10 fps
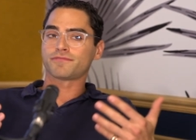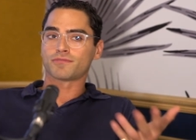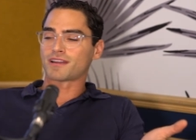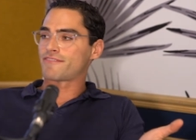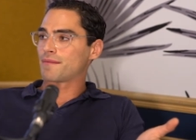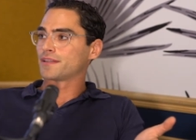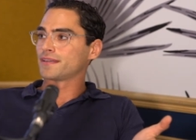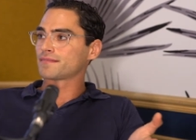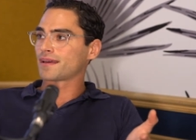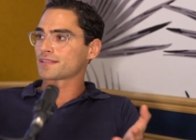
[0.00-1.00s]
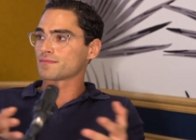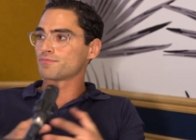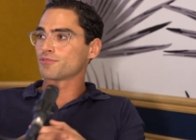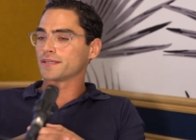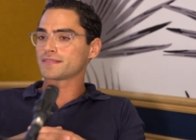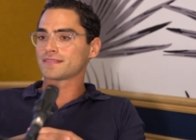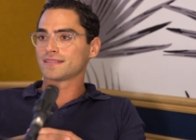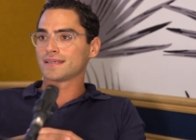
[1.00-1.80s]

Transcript: for my family at some point.